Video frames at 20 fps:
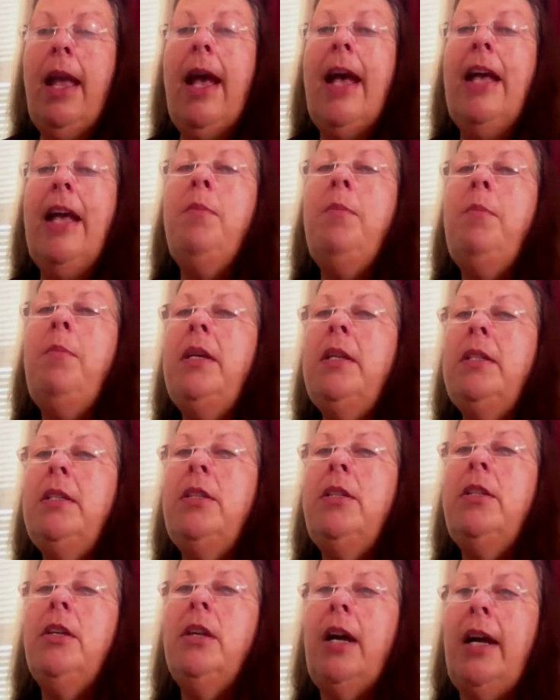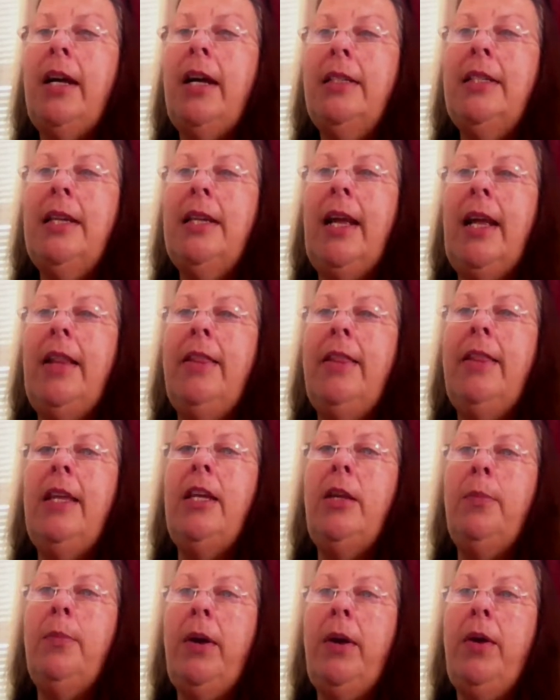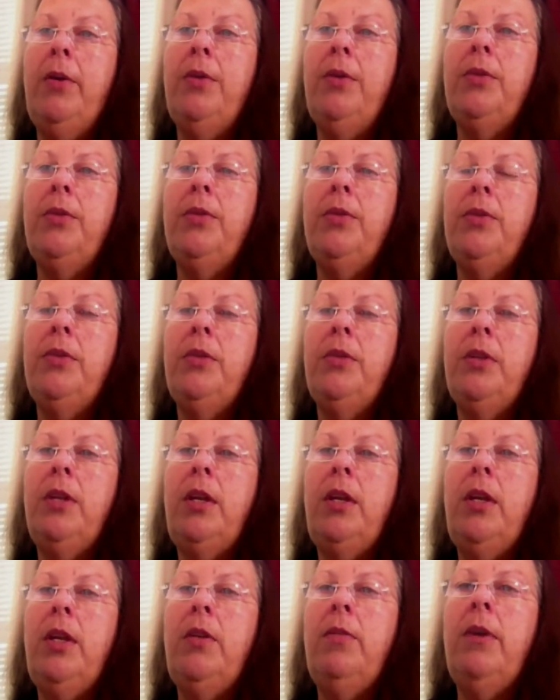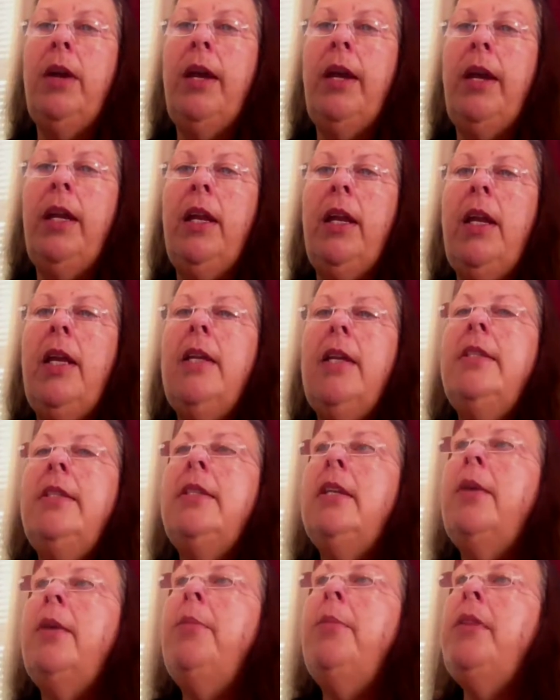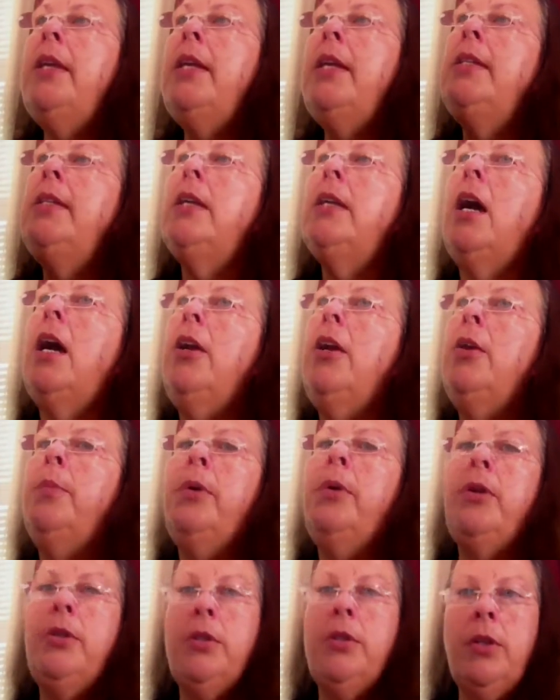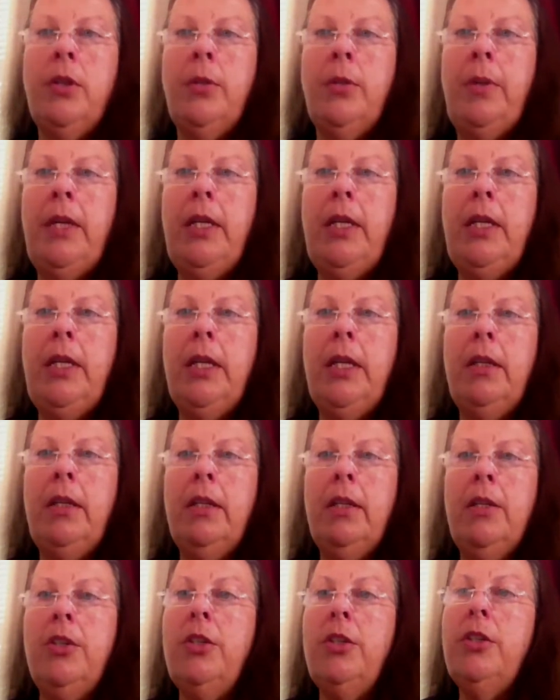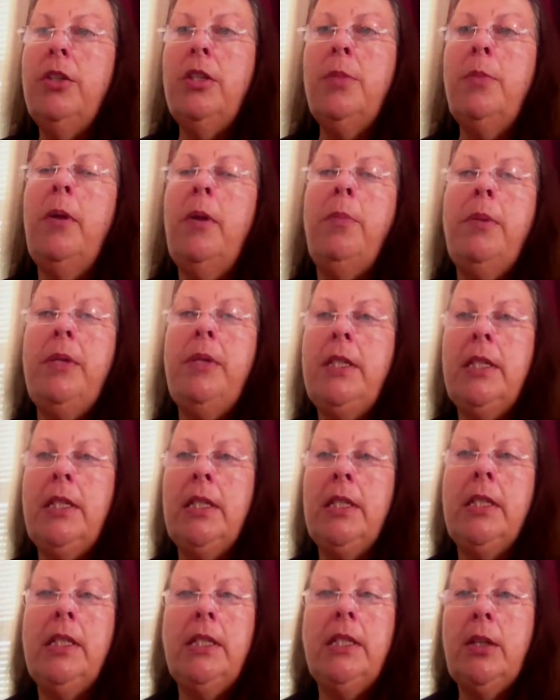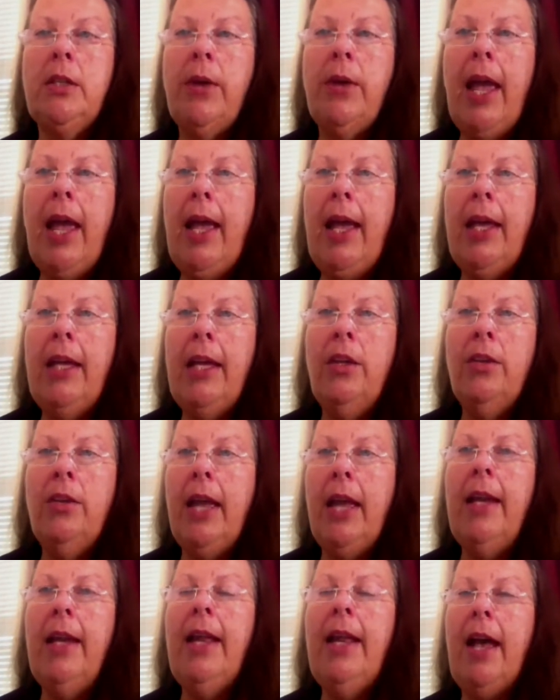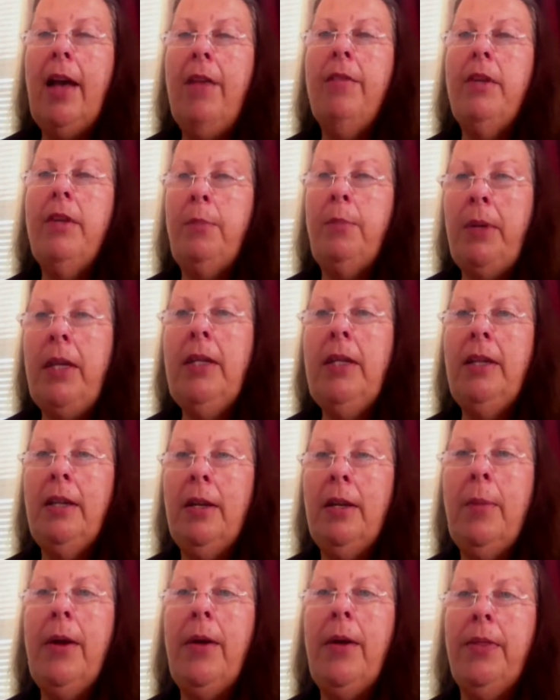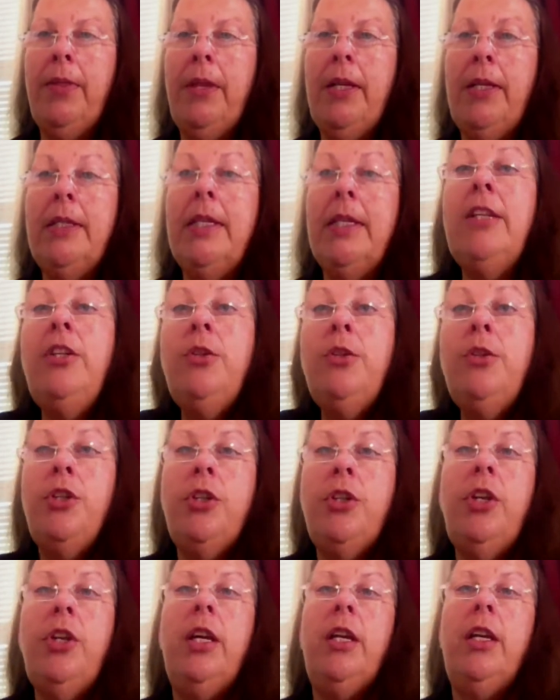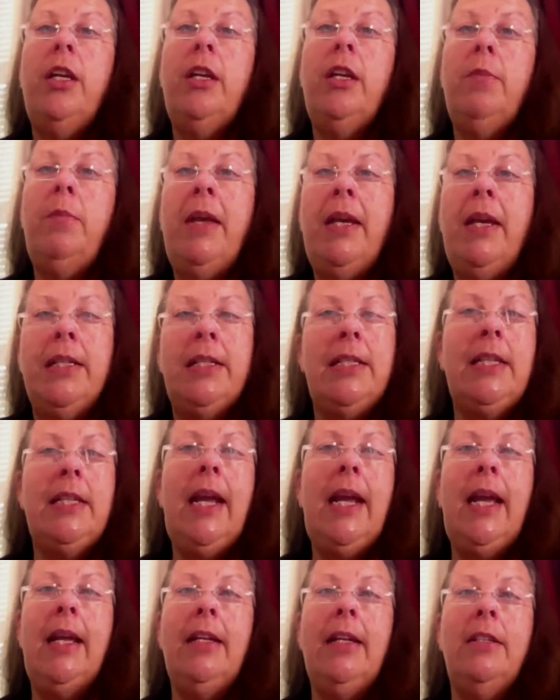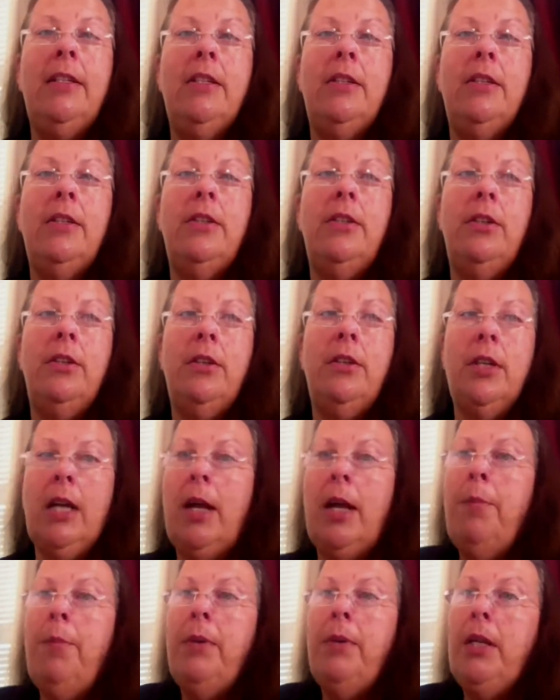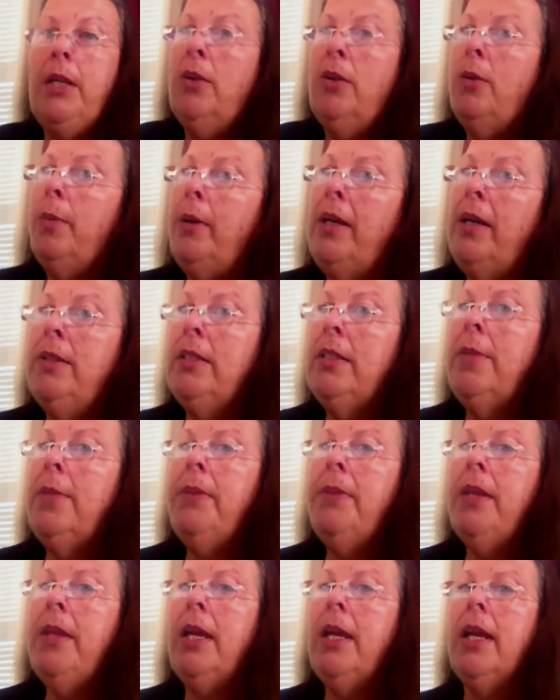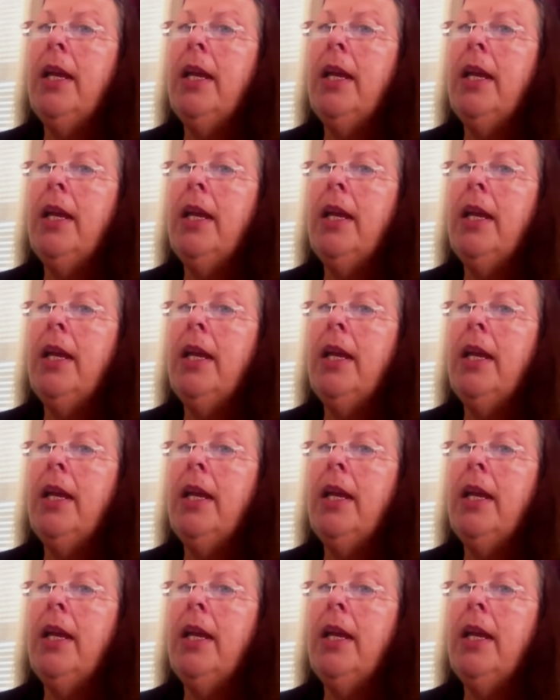And mix your content that you post, right? Some things are your personal opinion because you're a small business. It's okay. You can have an opinion about things and you should make a stand. You're a company, you're about something.